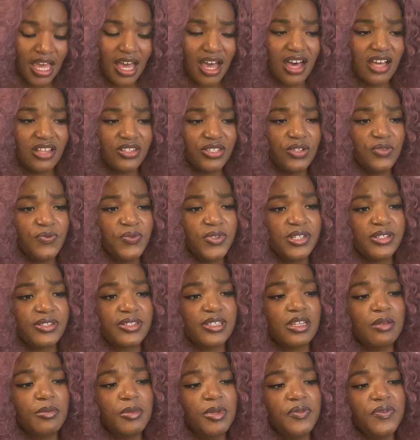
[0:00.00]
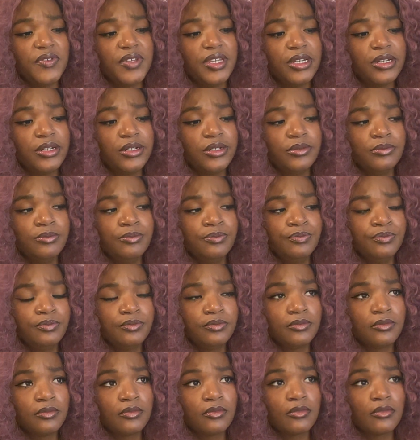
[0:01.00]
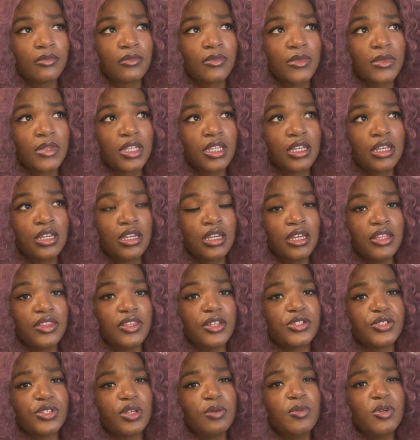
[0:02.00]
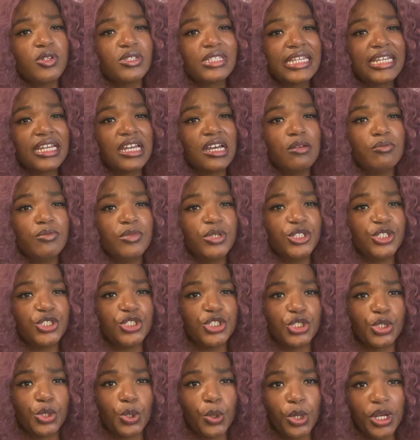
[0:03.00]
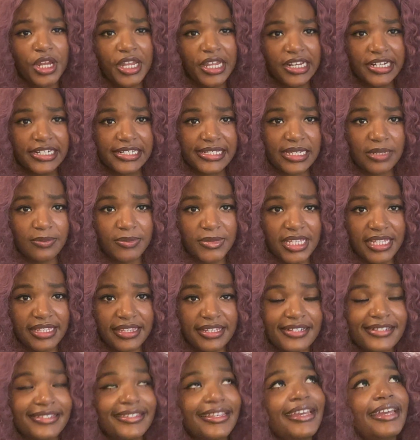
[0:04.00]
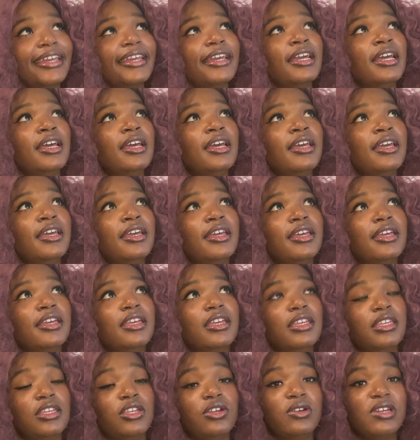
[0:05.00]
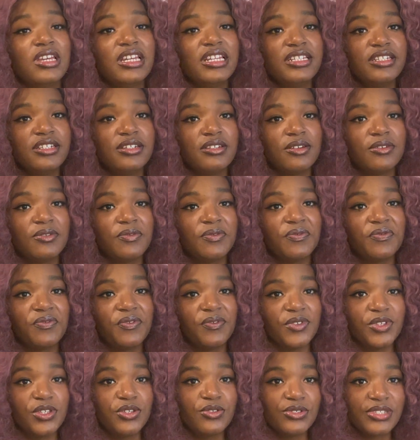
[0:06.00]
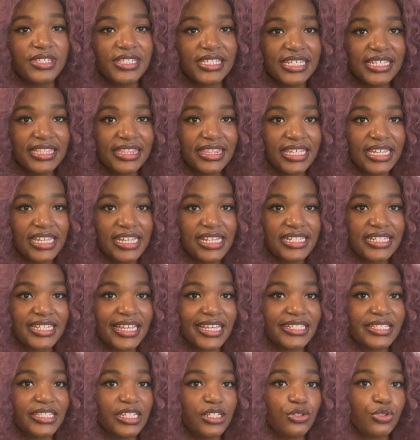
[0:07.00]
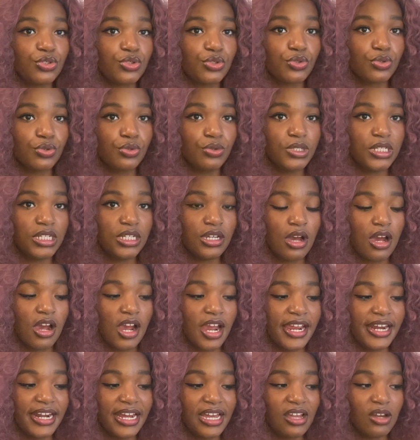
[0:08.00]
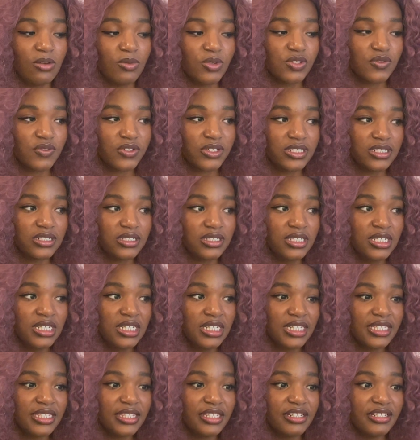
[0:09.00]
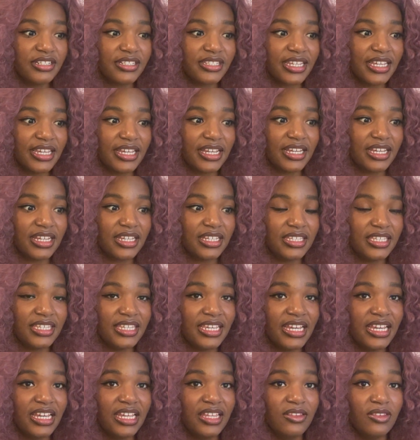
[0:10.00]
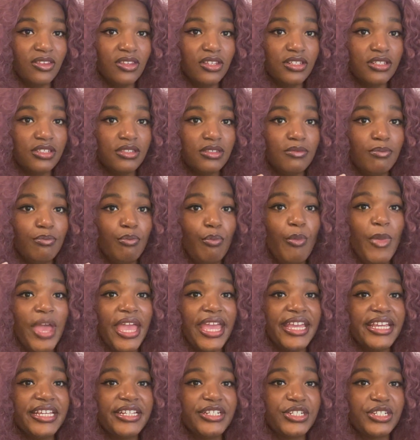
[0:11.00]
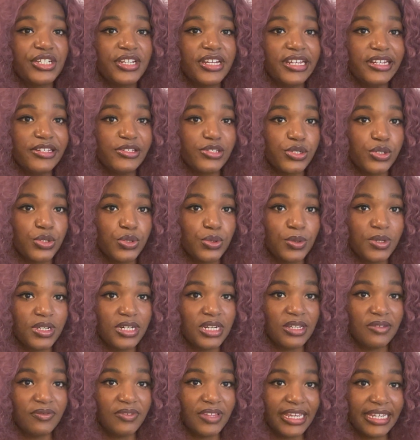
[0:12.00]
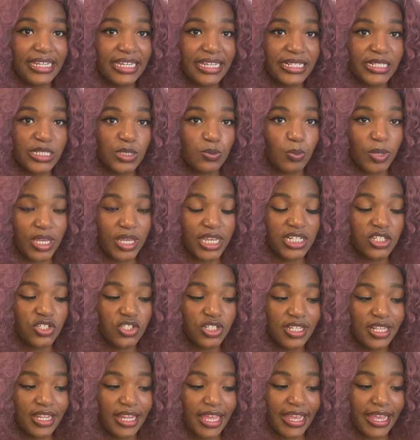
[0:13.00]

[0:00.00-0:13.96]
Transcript: Also feel some of you, there's almost like a maturing or something. There's like, you see things as they truly are. And I almost feel there's like, yeah, major intuitive like expansion.